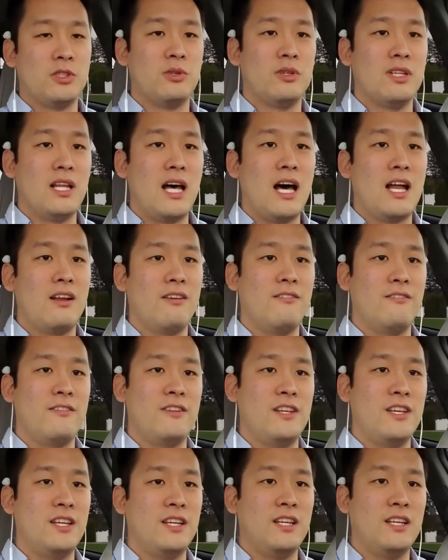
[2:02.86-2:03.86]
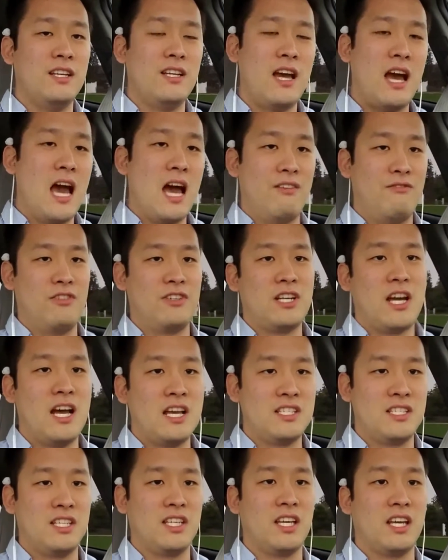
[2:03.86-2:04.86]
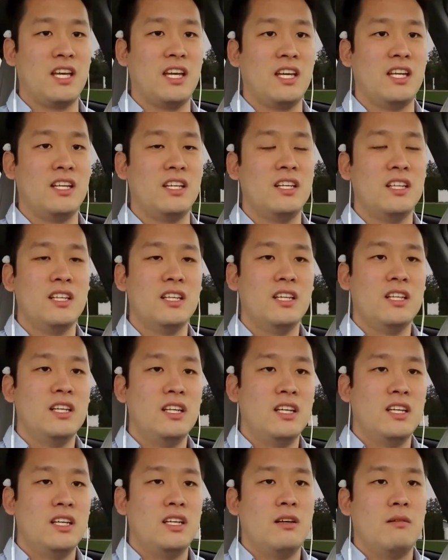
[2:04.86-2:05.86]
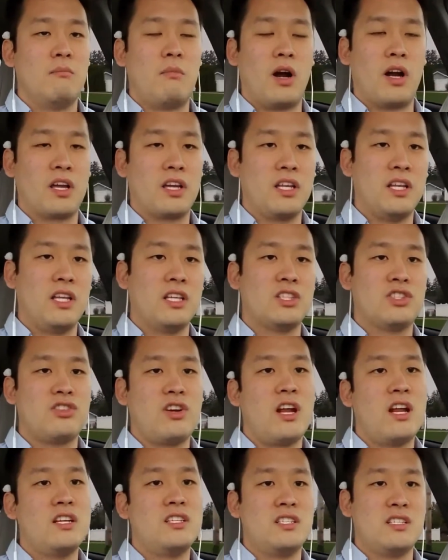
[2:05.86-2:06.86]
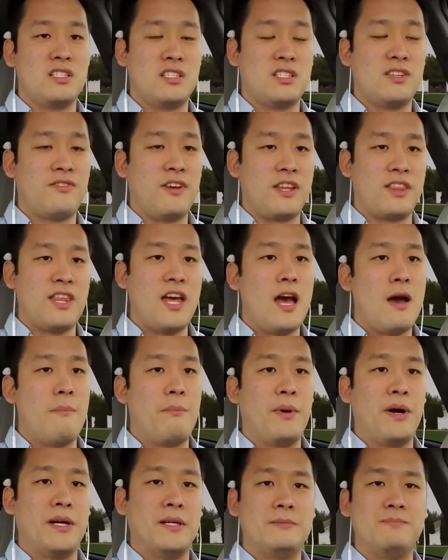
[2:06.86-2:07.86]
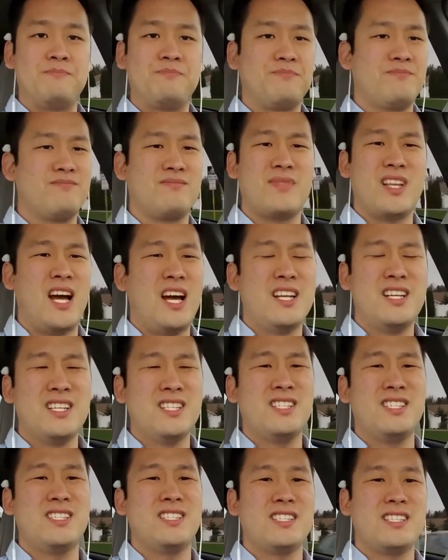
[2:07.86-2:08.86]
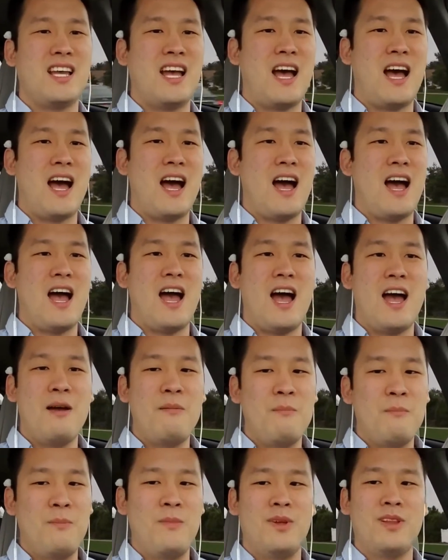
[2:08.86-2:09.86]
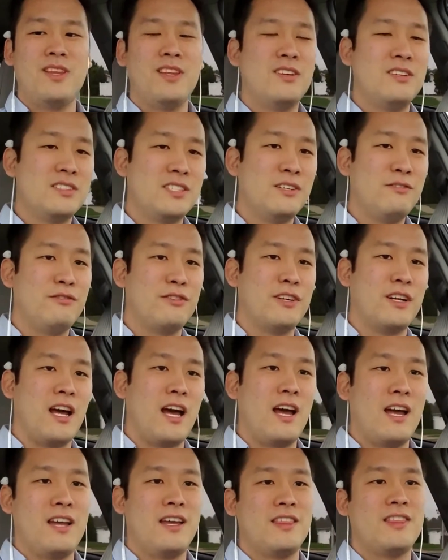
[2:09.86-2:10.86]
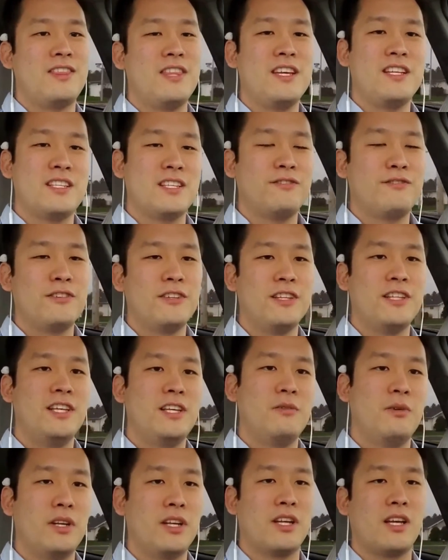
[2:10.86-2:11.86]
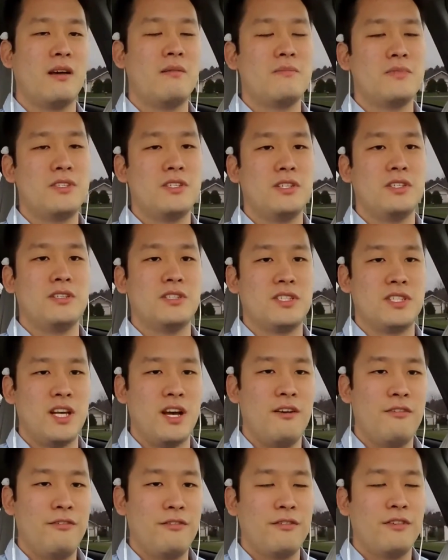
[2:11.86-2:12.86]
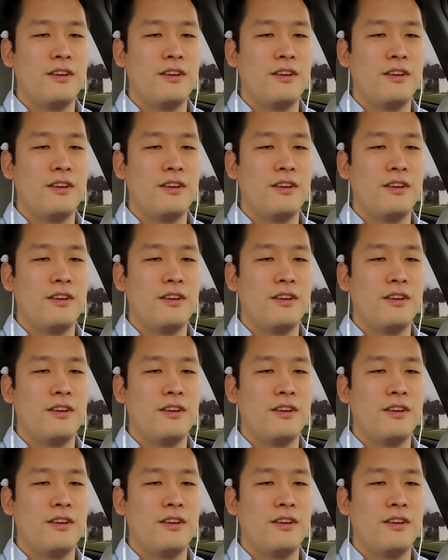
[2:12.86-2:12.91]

to a lot of the advertising and marketing strategies and stuff like that, but I'm a little different. I think differently when it comes to stuff,